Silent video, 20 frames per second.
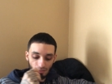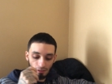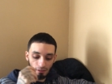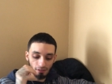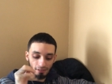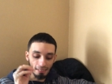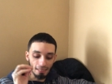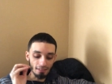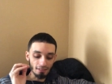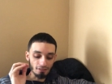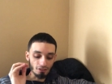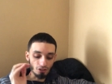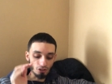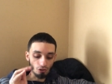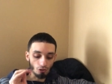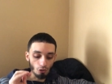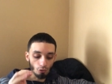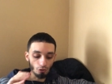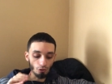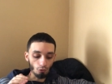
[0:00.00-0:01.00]
that is
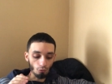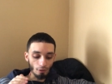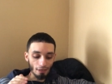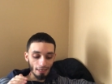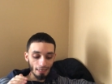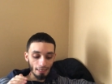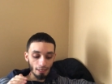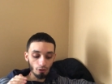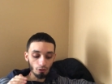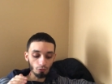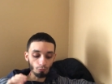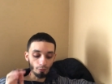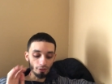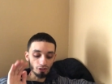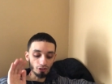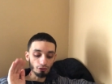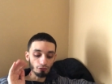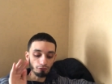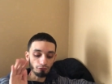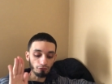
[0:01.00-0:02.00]
thrown around
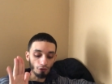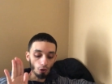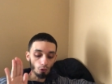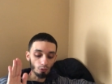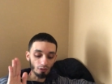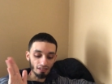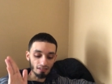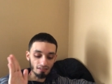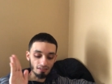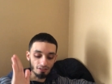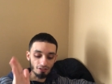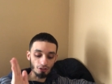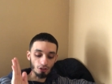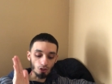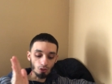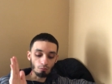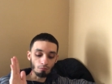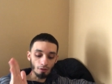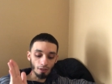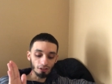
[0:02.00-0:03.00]
when you focus
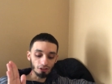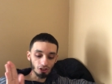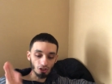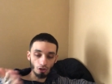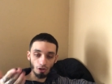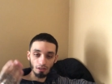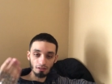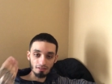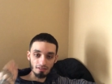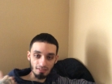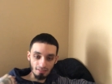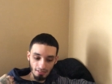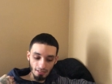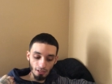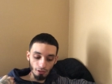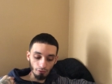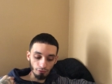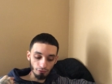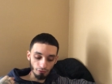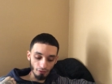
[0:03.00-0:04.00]
too much on
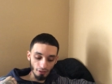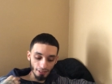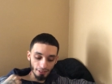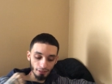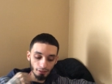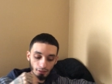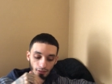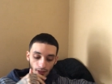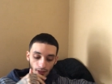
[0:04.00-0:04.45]
self, right?